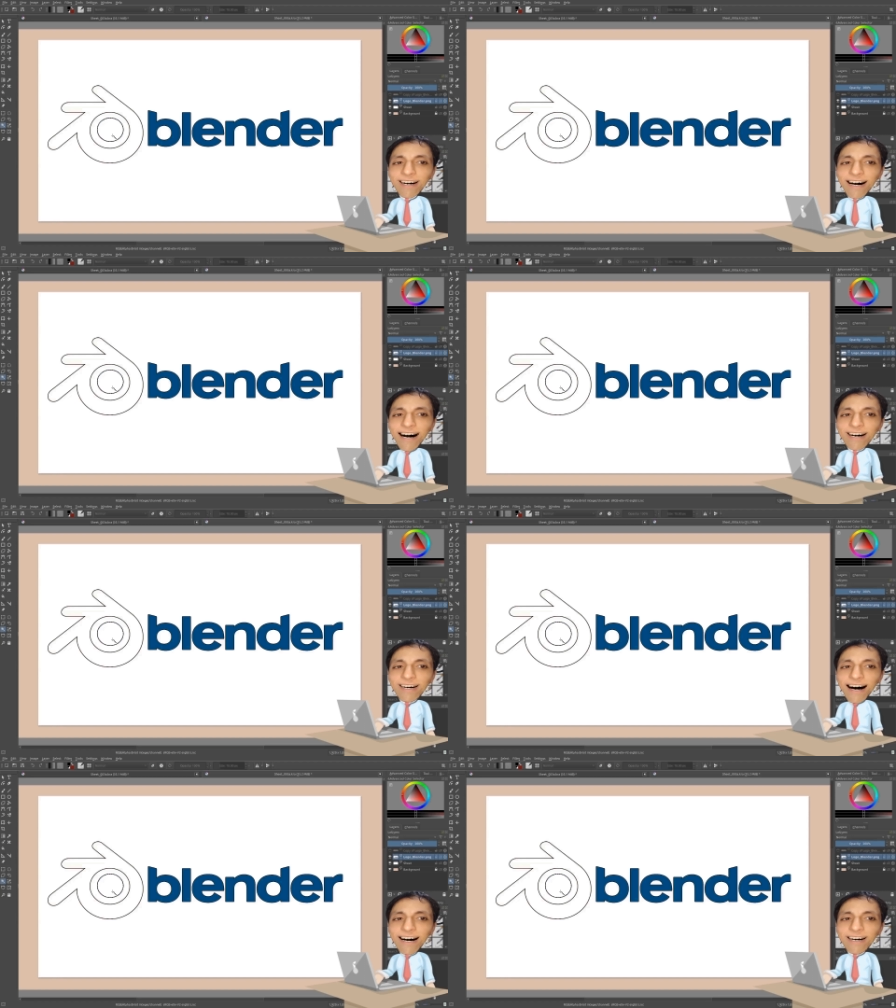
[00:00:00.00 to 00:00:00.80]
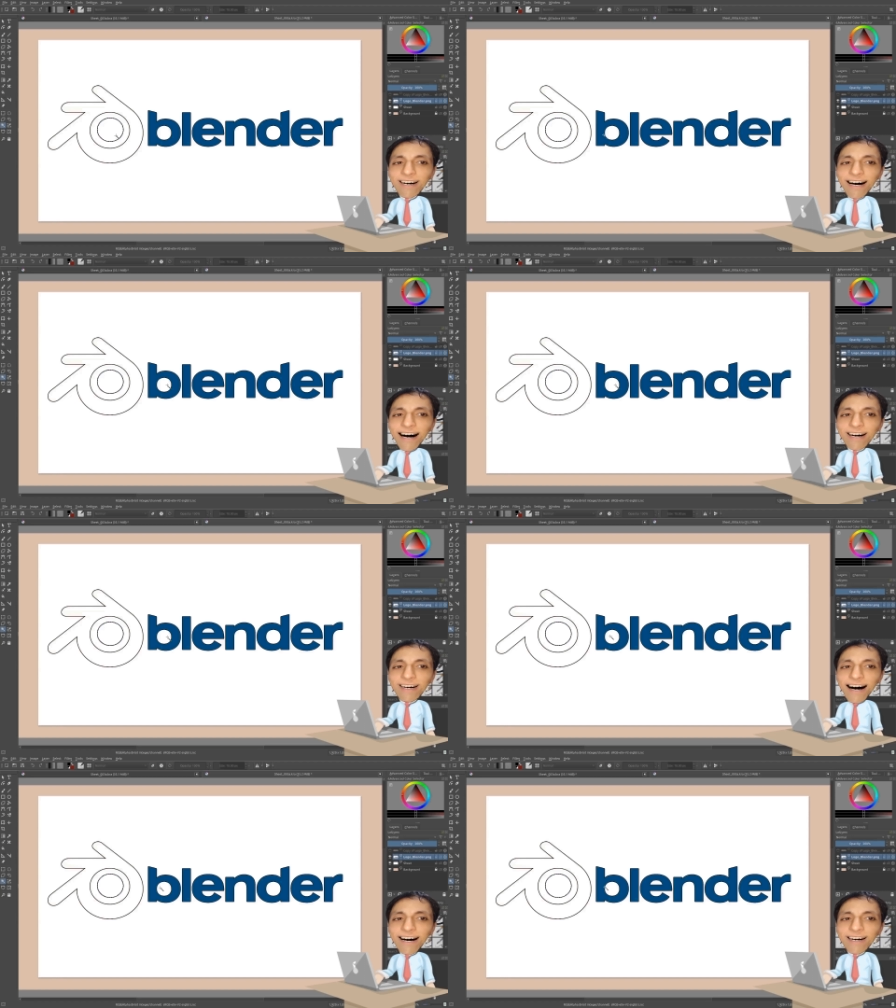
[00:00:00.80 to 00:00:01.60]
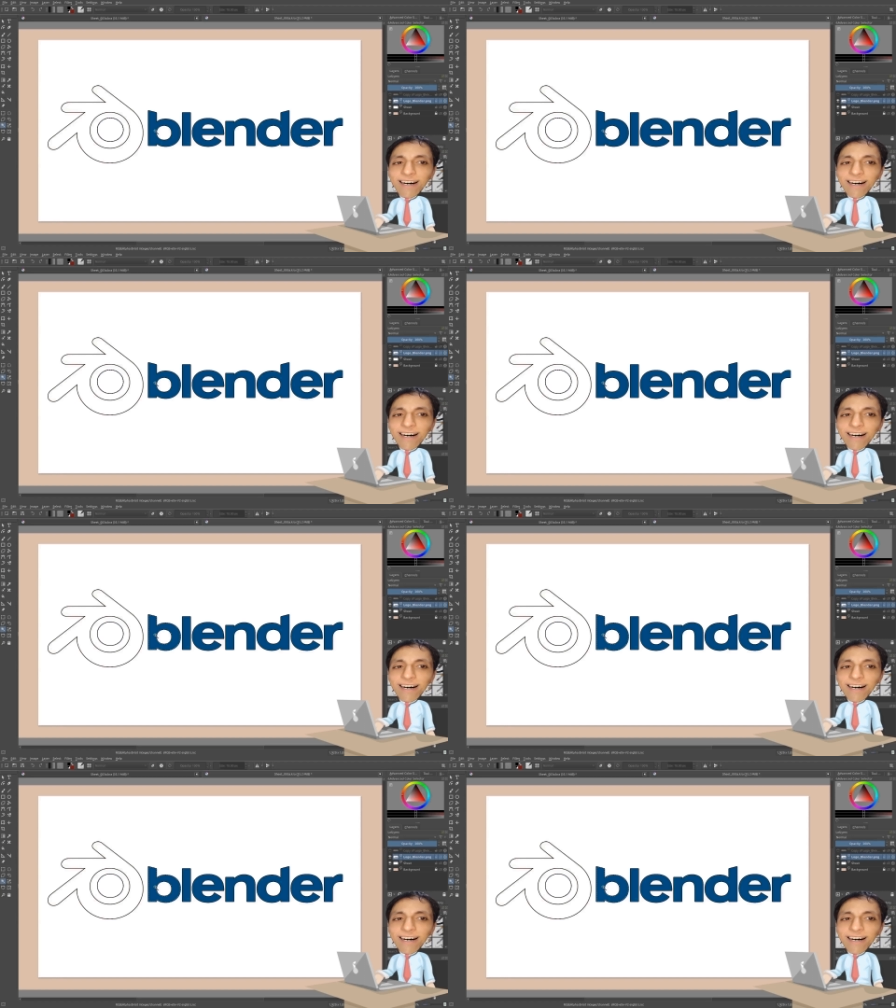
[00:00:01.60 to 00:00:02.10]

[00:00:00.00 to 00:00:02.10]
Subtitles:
And repeat the same for the rest.